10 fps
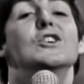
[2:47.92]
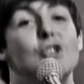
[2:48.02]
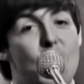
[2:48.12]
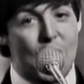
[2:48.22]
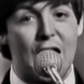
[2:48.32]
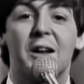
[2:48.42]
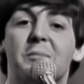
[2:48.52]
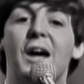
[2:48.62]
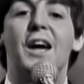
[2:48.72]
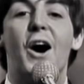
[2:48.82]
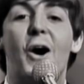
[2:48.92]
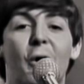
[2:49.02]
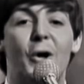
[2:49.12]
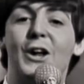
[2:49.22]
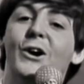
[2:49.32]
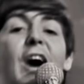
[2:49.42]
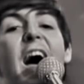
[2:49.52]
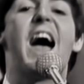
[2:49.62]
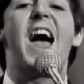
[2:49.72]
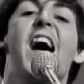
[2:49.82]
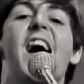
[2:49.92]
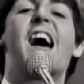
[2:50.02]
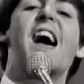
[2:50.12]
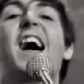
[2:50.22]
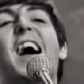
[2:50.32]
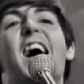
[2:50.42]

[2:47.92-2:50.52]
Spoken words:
their own work that did it.